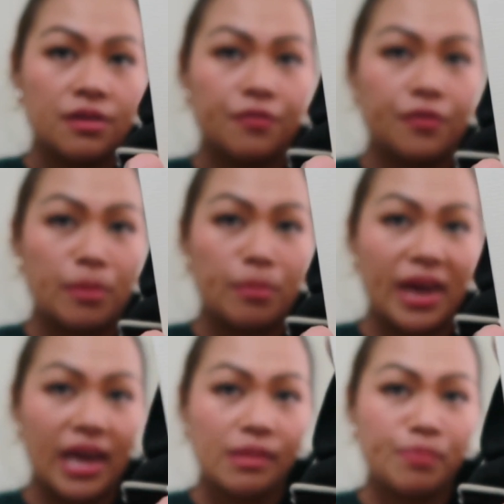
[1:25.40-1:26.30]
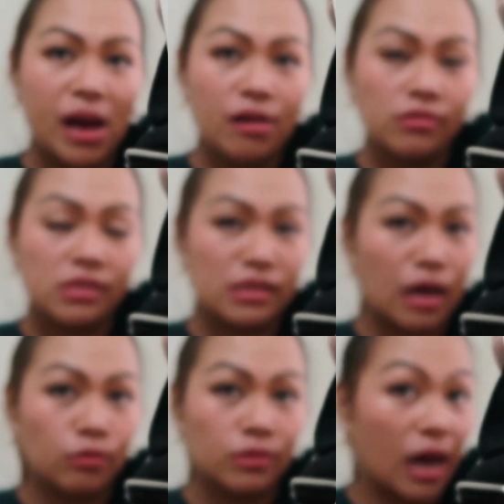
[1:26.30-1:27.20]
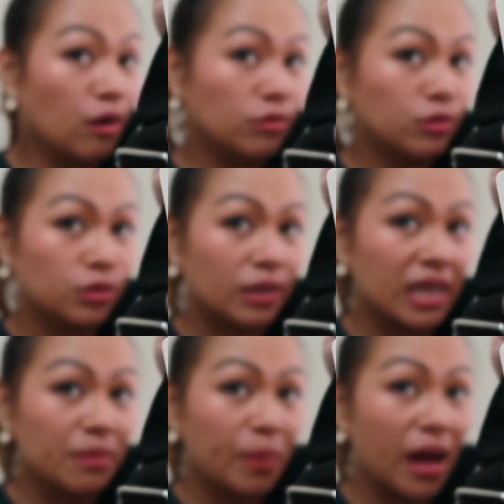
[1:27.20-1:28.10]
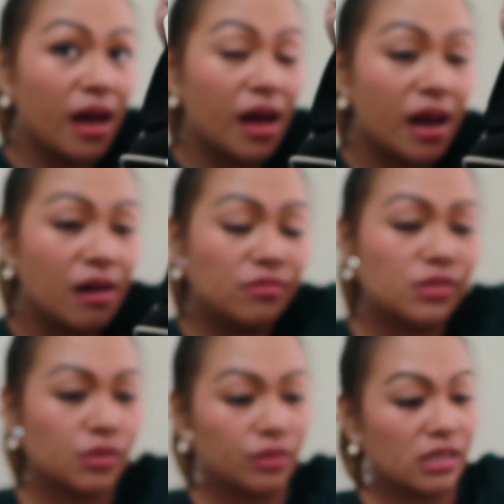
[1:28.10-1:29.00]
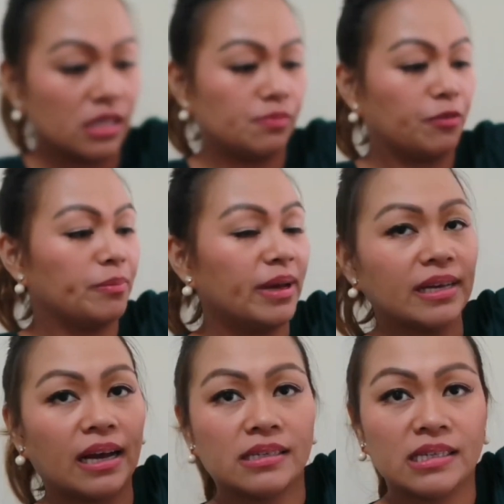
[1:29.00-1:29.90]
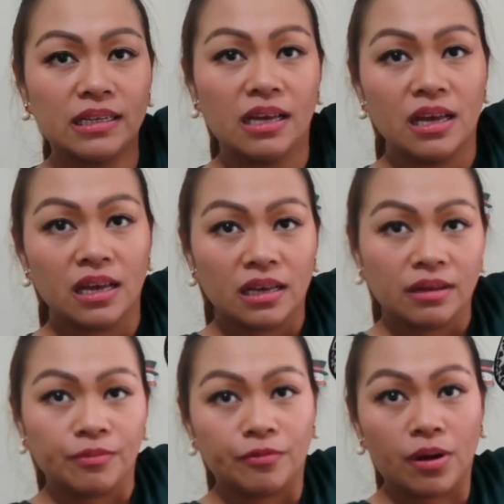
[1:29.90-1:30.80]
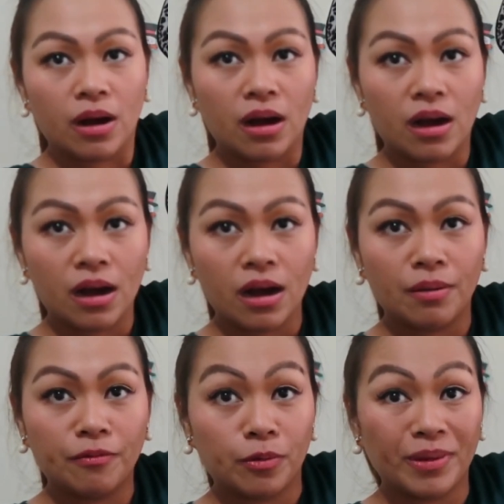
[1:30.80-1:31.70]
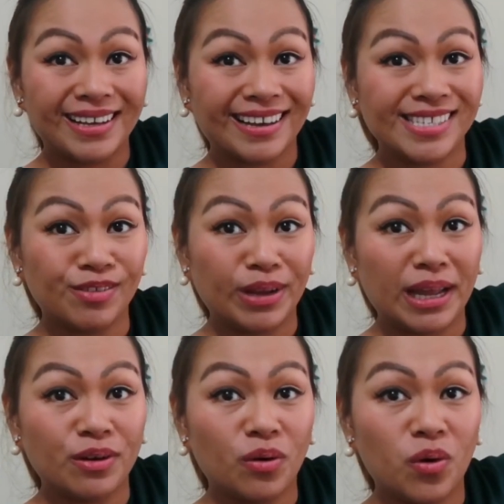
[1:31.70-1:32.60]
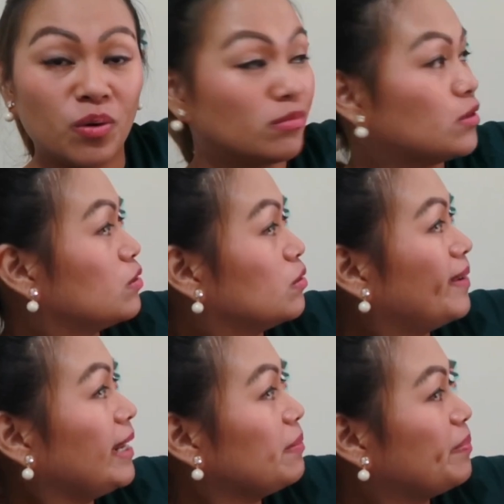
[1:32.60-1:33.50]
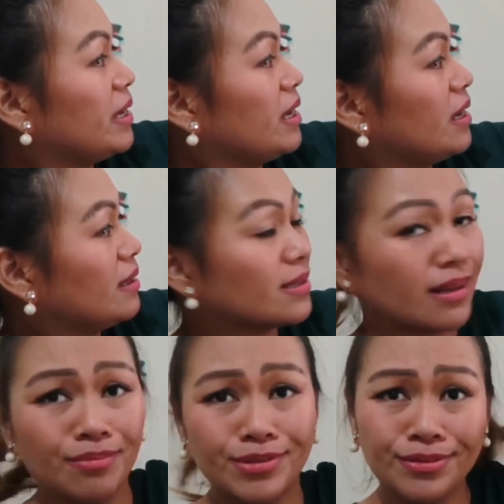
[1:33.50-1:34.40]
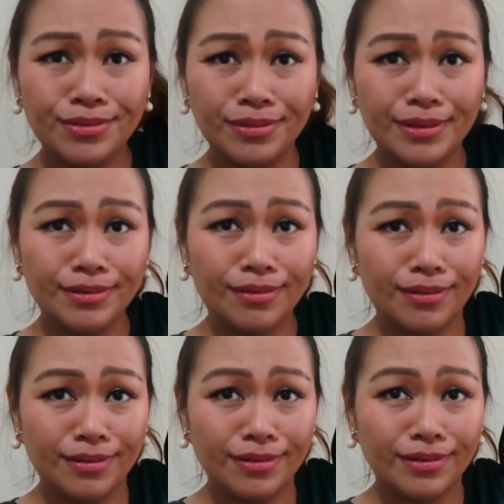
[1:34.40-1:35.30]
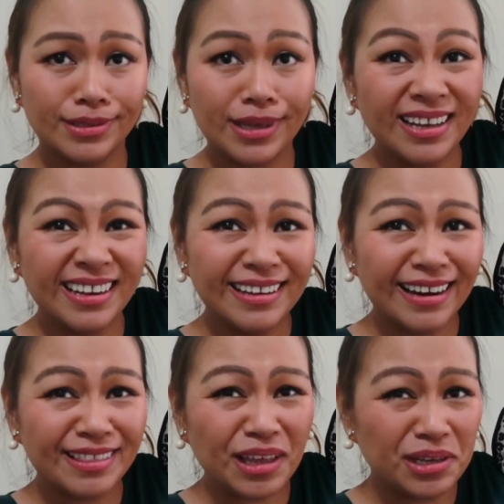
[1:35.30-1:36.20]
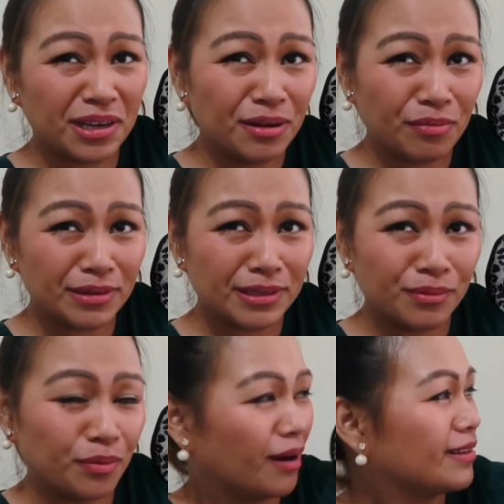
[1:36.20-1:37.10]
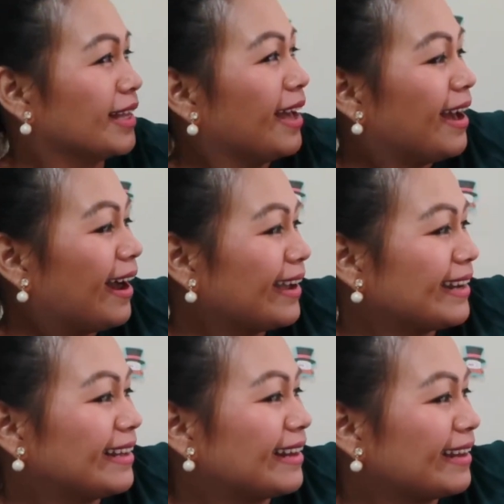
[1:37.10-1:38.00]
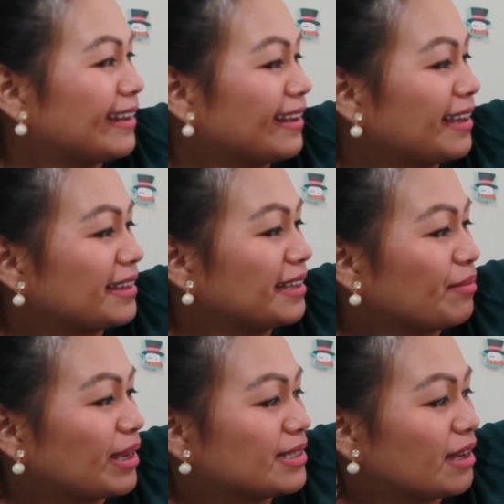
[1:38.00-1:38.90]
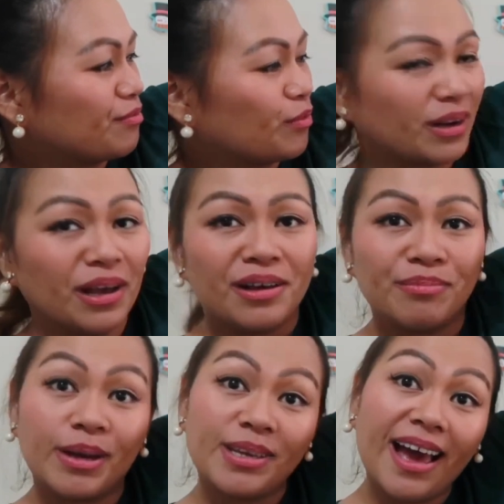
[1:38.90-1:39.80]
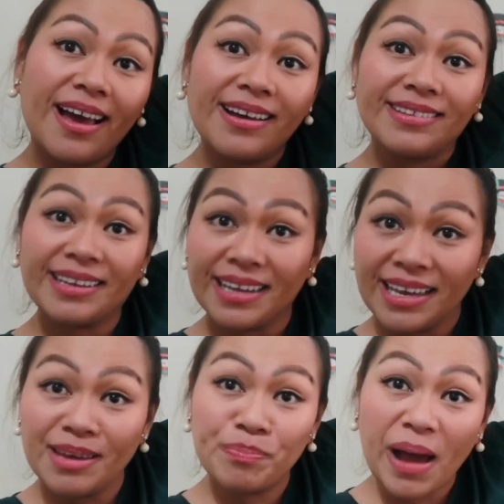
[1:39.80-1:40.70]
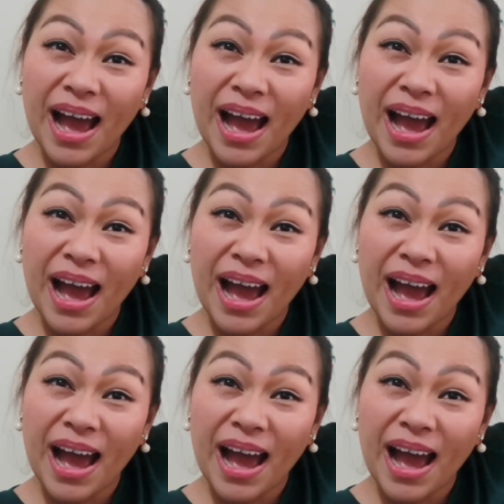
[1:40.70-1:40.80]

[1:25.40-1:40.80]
£8 now down to £3. So this is for my cousin, for my cousin when I go home to Philippines. Absolutely nice. I really wanted one, I regret not getting myself one, but yeah, £3,